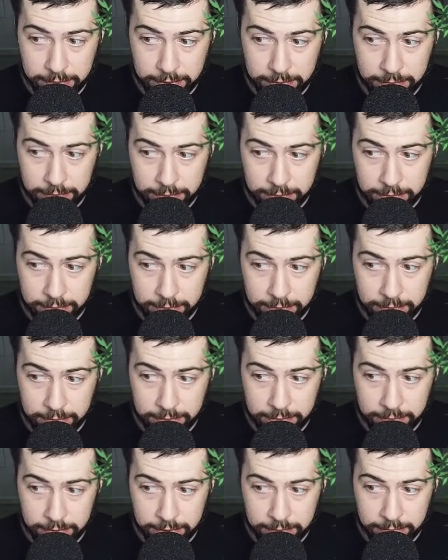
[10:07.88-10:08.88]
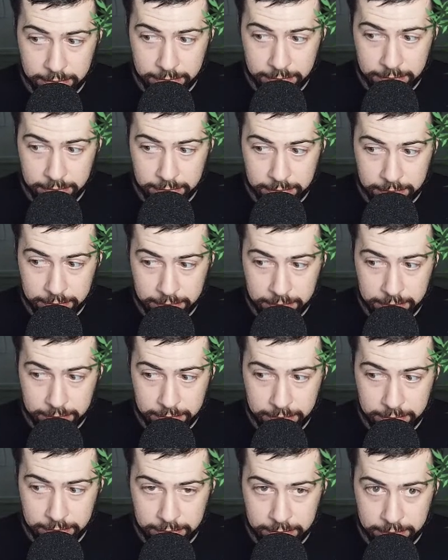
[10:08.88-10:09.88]

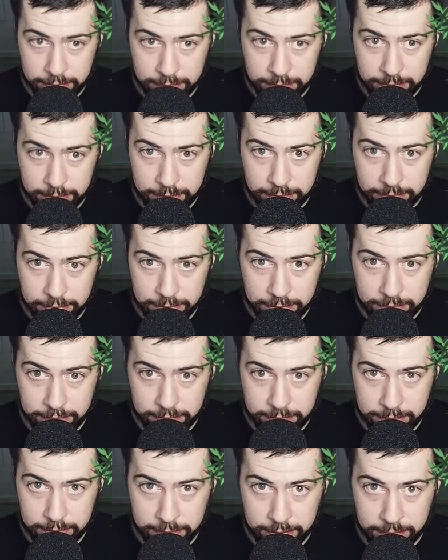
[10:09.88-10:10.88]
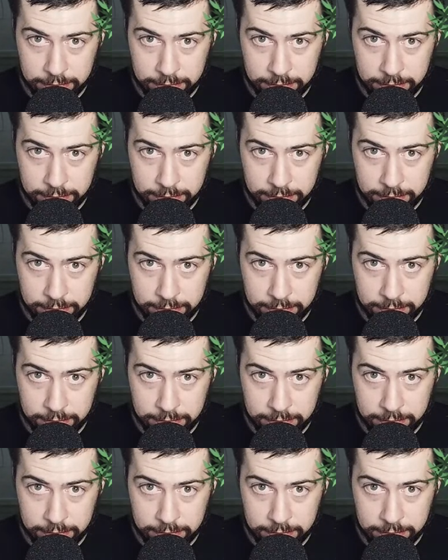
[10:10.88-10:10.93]
(no one is talking)